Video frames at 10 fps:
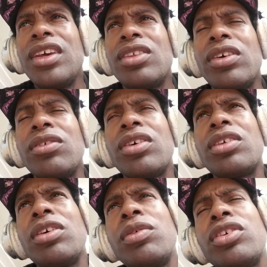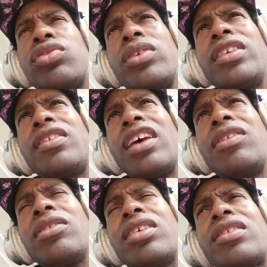It was the
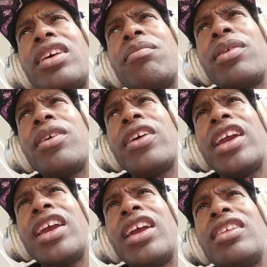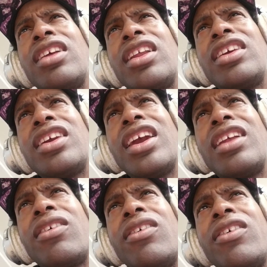27th of September, and then
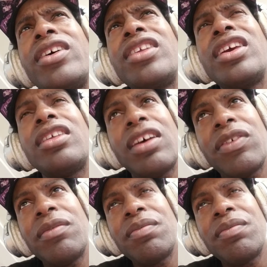again on the 11th,